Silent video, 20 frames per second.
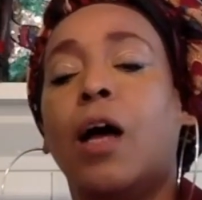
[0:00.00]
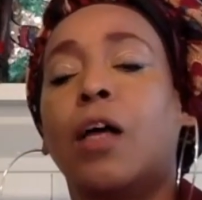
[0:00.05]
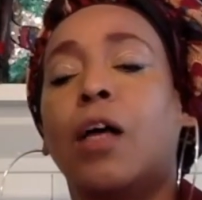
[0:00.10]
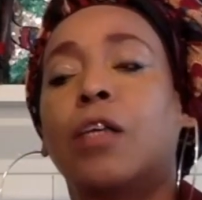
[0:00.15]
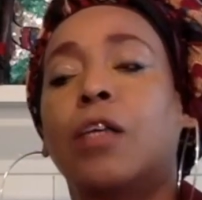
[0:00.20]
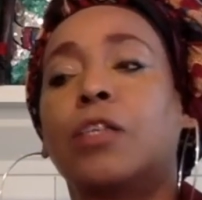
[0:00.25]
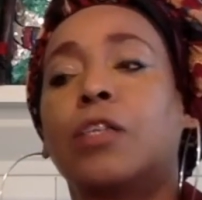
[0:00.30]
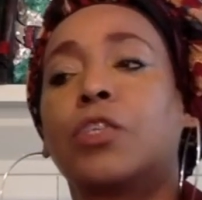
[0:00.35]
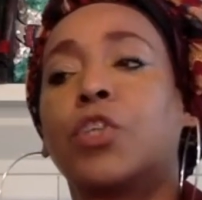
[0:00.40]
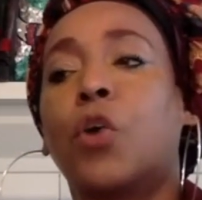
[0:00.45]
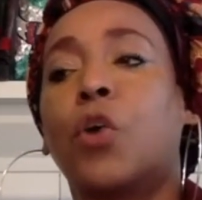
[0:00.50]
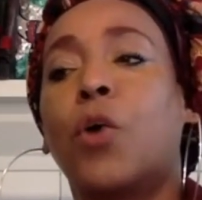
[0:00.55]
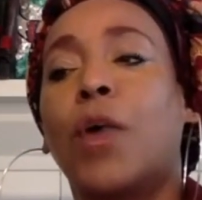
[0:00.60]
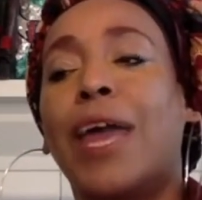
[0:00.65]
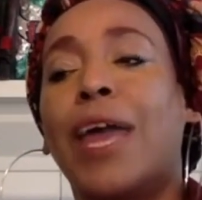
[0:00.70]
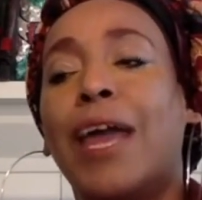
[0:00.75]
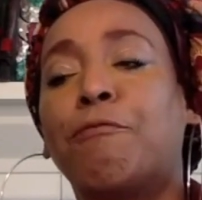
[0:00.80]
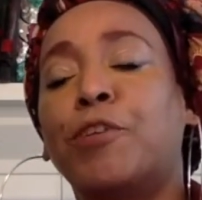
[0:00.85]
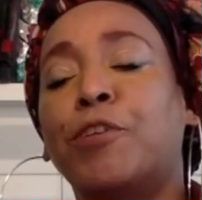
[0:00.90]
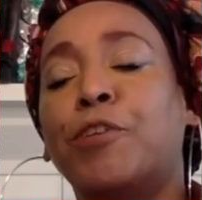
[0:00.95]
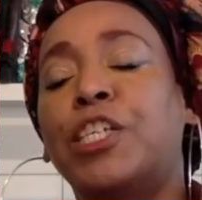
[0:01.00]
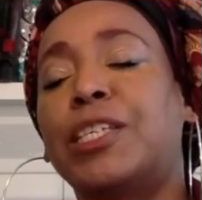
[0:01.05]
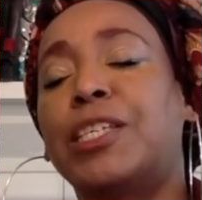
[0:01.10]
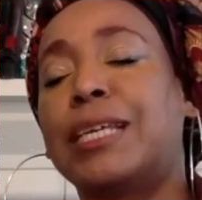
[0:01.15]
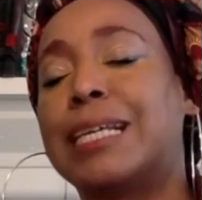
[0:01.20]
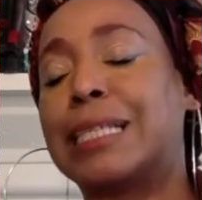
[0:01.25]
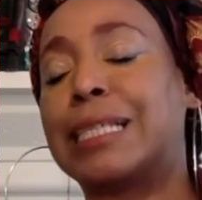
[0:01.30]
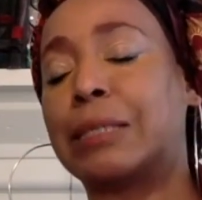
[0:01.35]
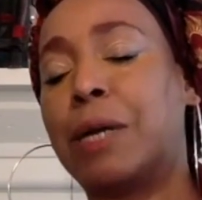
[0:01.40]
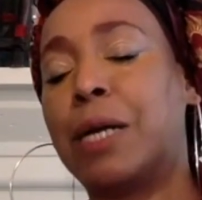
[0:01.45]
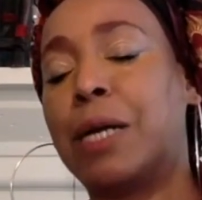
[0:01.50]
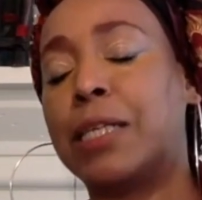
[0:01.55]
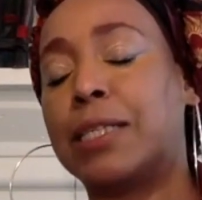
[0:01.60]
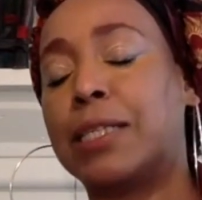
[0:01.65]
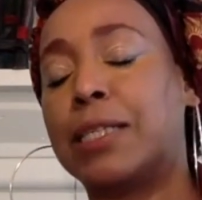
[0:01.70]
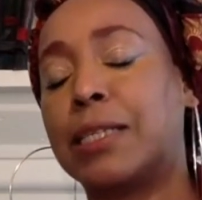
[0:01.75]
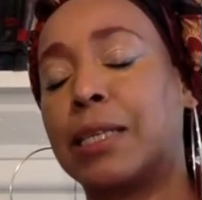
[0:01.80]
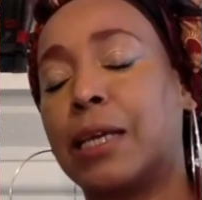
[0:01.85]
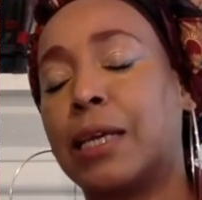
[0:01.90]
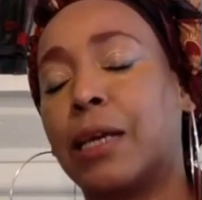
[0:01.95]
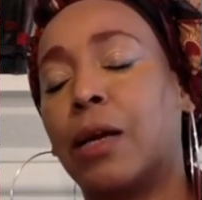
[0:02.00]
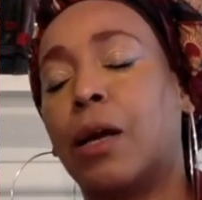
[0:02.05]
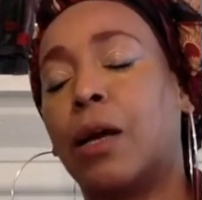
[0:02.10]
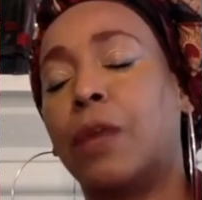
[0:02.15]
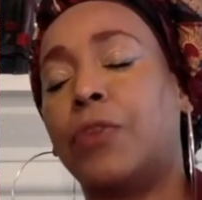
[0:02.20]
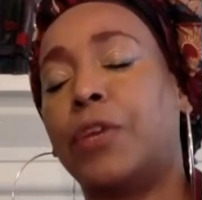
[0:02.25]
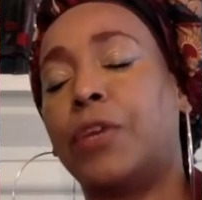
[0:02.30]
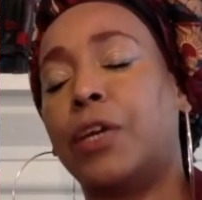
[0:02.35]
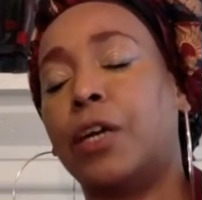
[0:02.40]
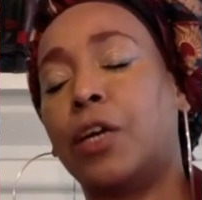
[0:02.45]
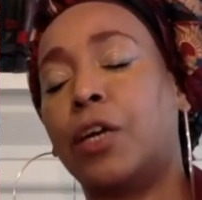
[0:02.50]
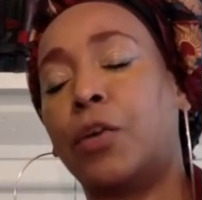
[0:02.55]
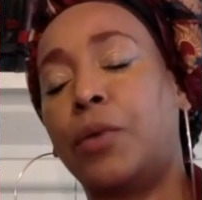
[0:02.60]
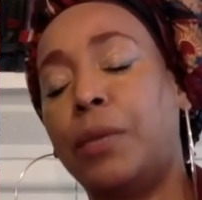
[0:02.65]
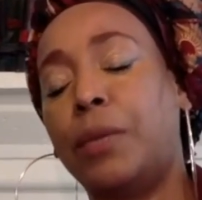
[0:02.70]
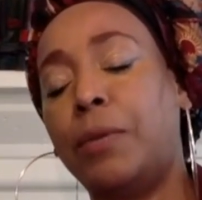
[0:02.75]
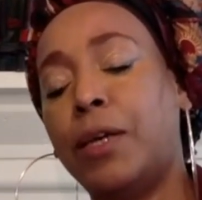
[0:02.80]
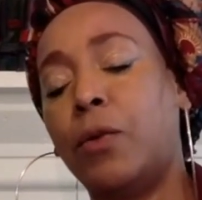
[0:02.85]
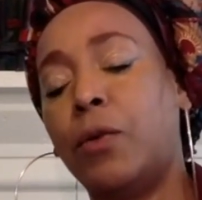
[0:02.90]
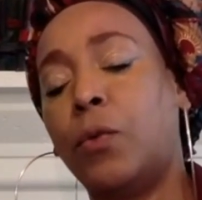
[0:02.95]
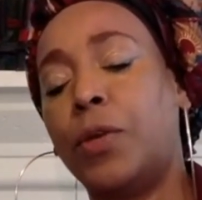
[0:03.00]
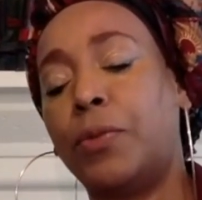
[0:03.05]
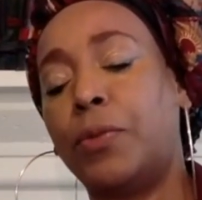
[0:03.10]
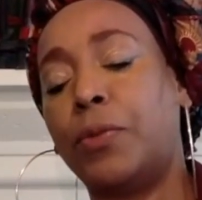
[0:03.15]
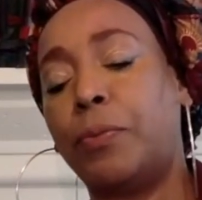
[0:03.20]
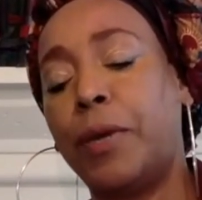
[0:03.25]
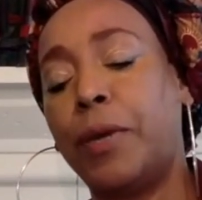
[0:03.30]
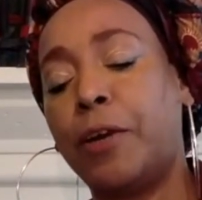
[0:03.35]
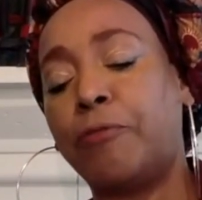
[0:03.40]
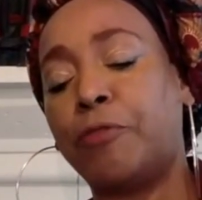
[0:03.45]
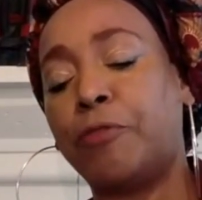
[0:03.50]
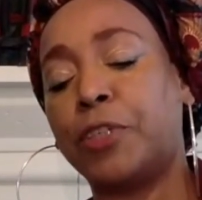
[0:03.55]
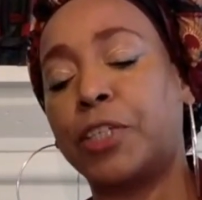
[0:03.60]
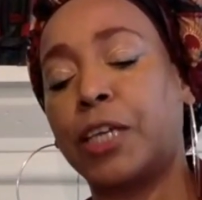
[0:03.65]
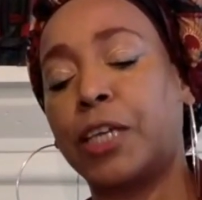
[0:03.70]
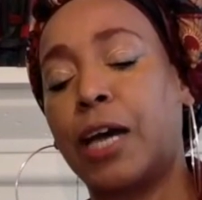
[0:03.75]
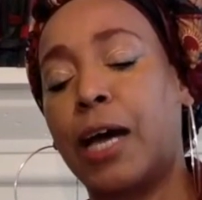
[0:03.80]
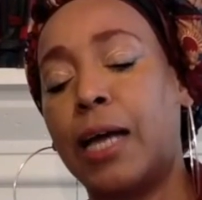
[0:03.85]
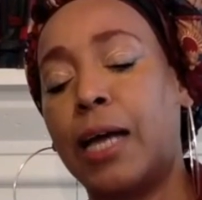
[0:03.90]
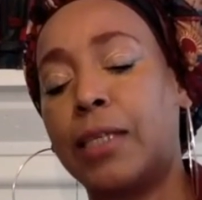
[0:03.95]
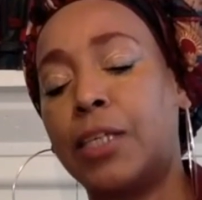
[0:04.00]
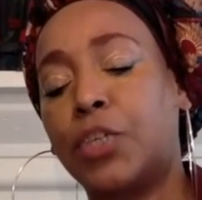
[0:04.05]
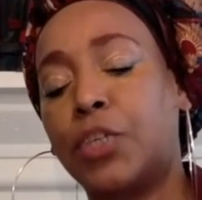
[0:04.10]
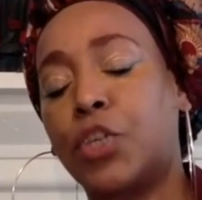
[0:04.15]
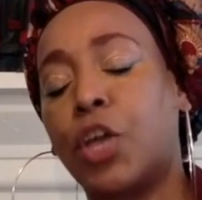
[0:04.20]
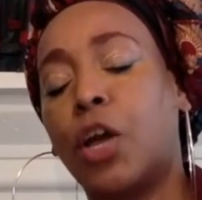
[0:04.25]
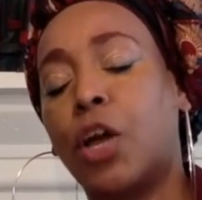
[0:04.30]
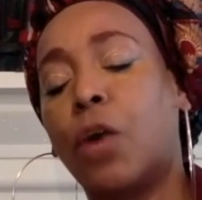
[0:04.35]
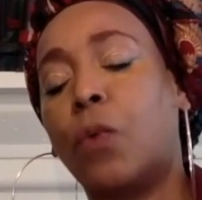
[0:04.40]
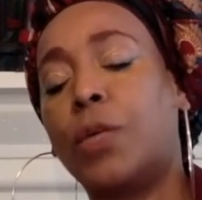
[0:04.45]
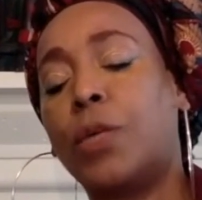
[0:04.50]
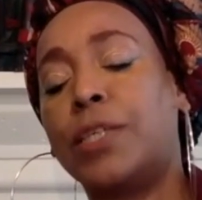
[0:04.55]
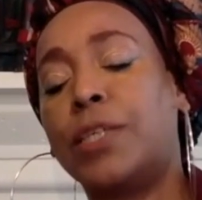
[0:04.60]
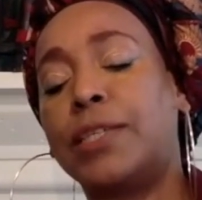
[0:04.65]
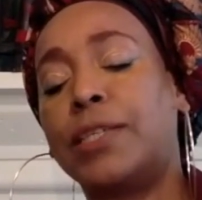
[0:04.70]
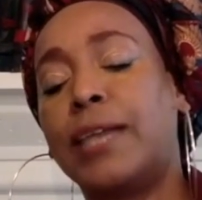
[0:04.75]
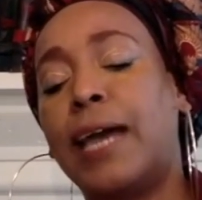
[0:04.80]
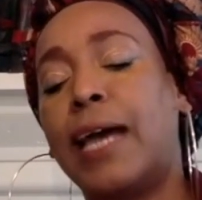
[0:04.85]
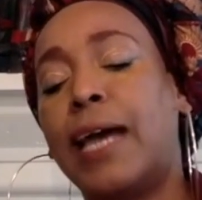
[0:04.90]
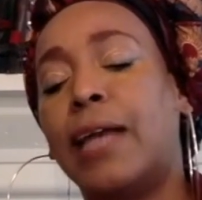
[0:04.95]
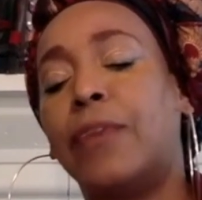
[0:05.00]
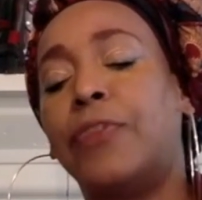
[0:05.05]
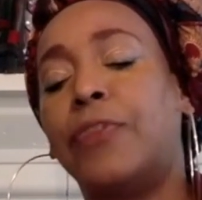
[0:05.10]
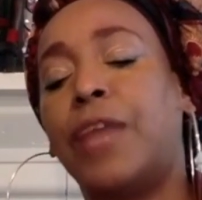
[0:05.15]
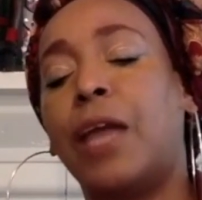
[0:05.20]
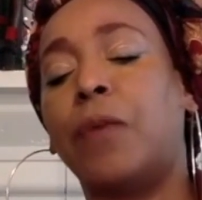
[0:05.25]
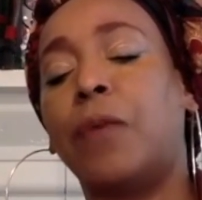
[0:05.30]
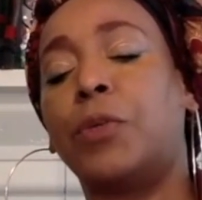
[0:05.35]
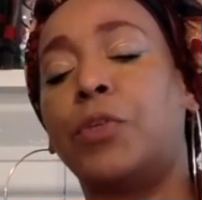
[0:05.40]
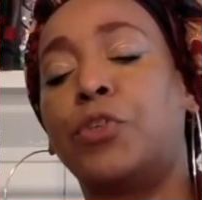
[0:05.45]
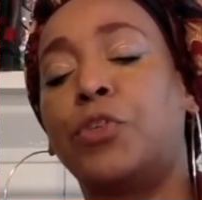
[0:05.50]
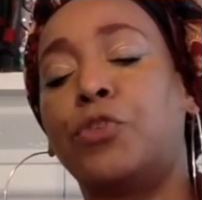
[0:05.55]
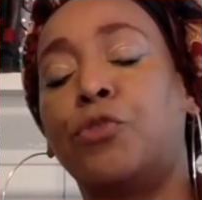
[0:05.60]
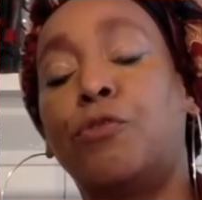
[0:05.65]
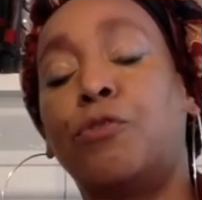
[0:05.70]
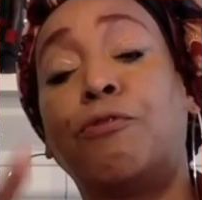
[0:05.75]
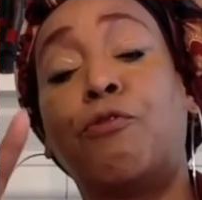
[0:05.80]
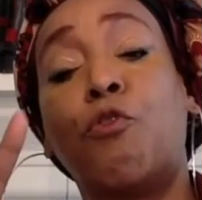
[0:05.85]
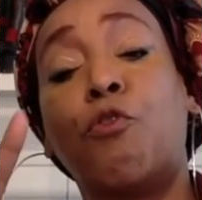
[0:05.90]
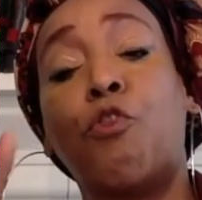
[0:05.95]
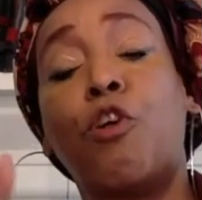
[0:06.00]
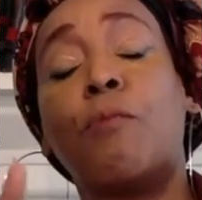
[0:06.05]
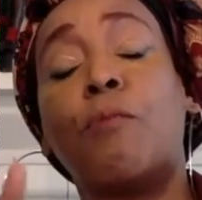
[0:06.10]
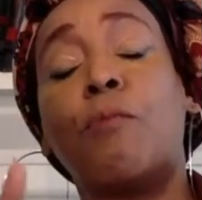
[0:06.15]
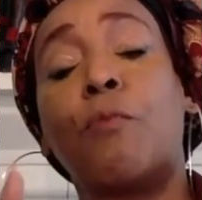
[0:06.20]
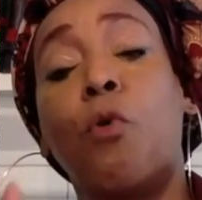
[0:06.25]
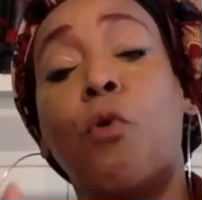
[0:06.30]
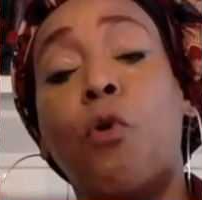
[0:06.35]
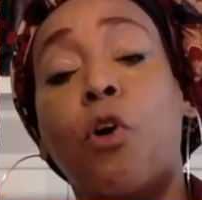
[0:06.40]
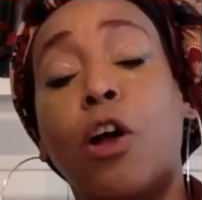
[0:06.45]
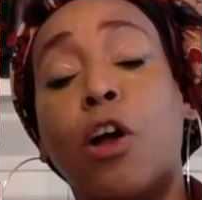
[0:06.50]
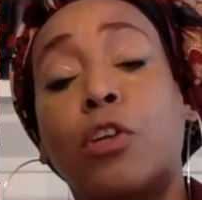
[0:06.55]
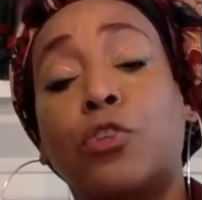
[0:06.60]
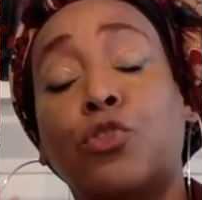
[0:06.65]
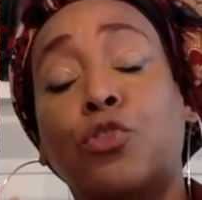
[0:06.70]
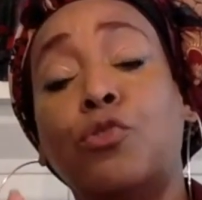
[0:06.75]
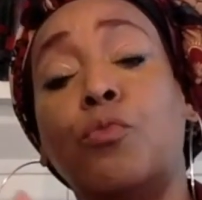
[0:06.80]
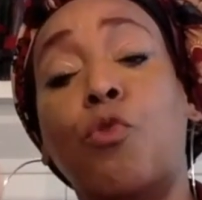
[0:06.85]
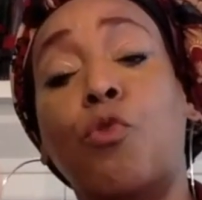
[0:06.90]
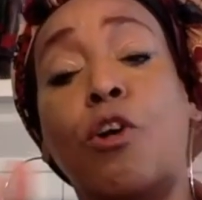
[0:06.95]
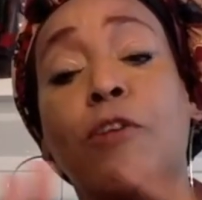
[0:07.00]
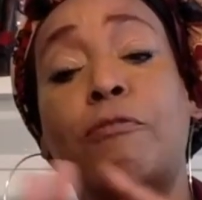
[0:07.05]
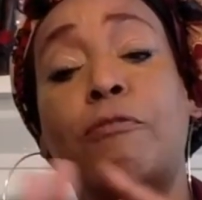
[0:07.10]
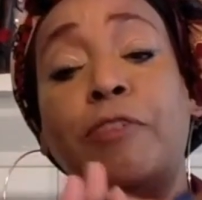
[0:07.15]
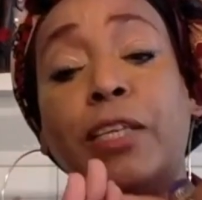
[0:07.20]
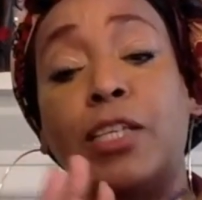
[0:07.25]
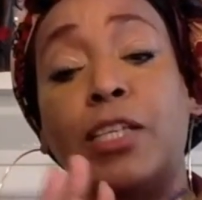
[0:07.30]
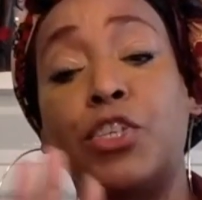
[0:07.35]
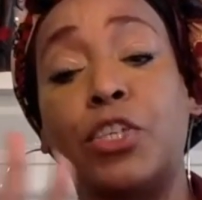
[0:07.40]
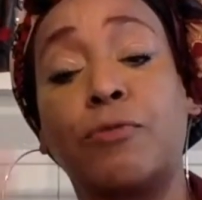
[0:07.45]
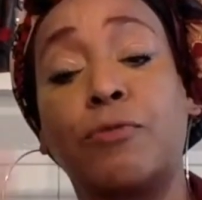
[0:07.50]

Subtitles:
So every 6 months, the agreement with Barefoot College was that they would do two more villages,